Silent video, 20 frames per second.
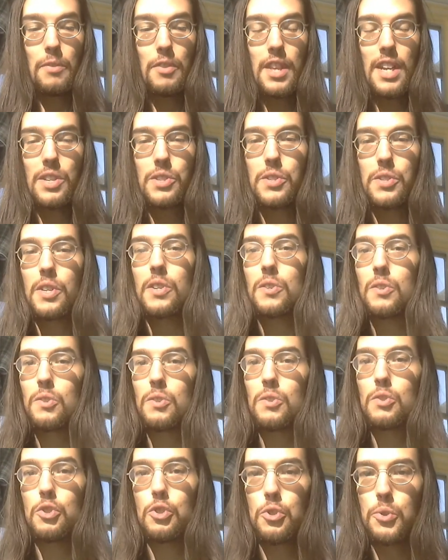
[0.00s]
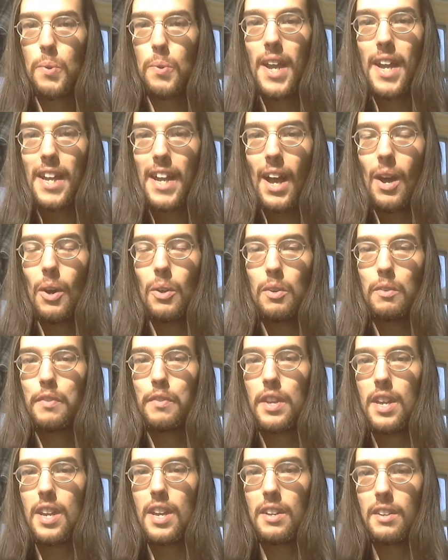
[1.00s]
This is straight out of
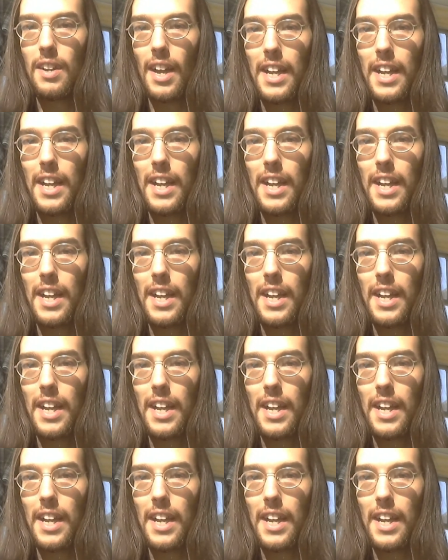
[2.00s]
the